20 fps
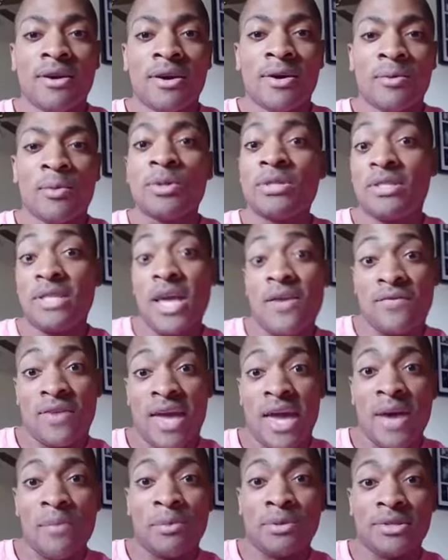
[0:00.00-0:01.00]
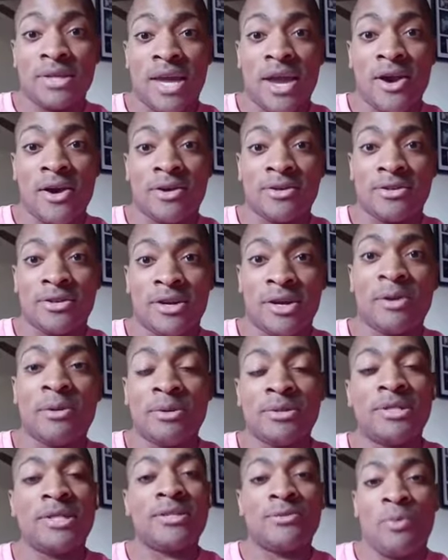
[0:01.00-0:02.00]
was Nev Campbell's character. It
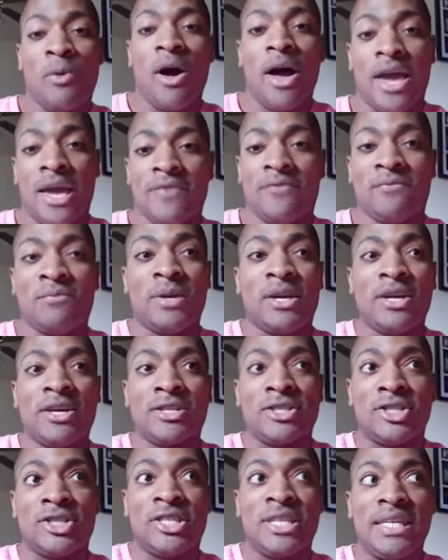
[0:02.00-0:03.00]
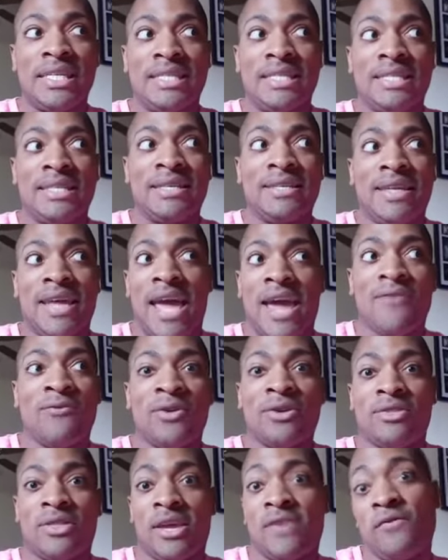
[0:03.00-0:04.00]
was his wife, because she did
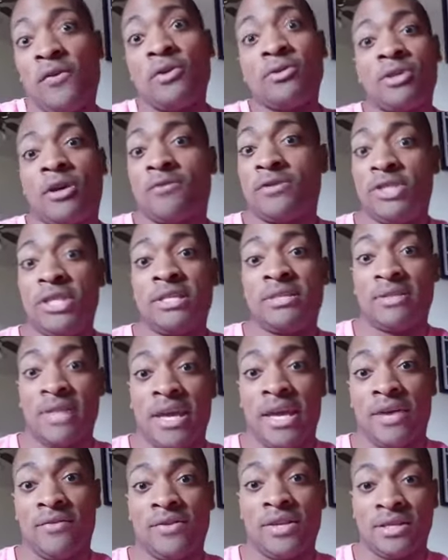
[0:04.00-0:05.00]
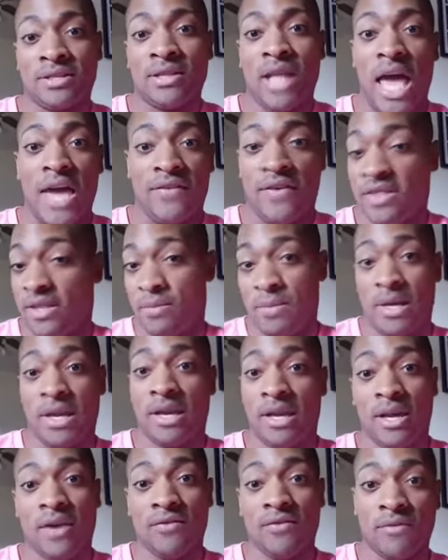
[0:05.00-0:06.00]
everything. First off, she saved his life at the
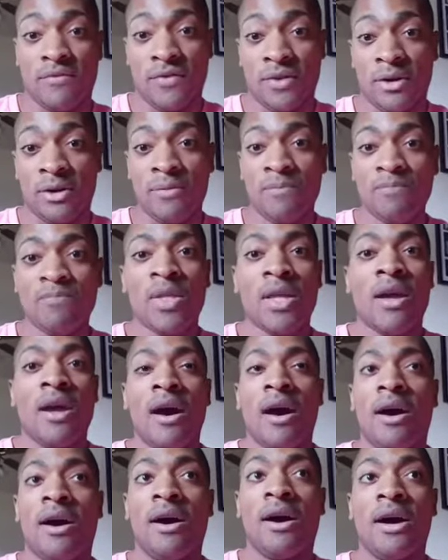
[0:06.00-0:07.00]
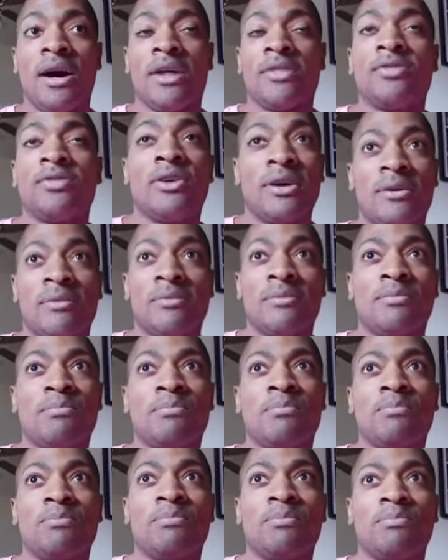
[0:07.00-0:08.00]
beginning of the film. The
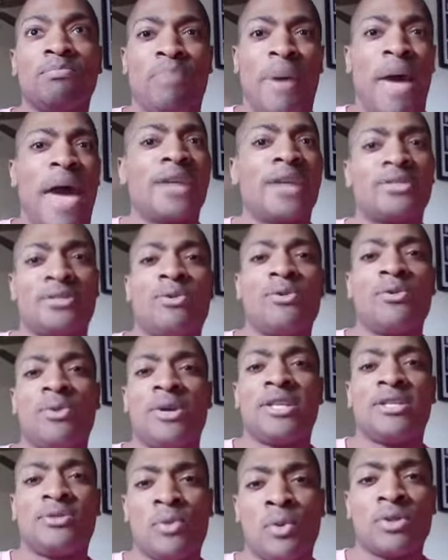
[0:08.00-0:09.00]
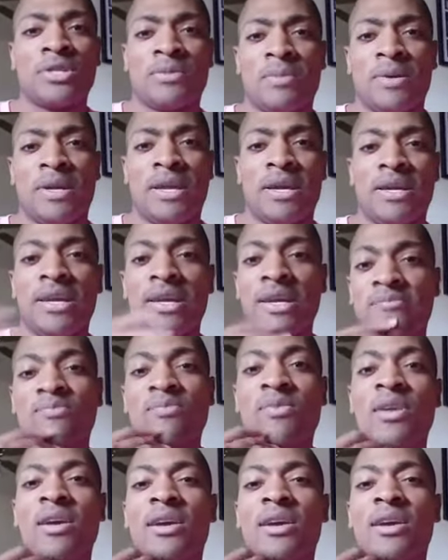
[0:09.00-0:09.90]
backstory towards the beginning,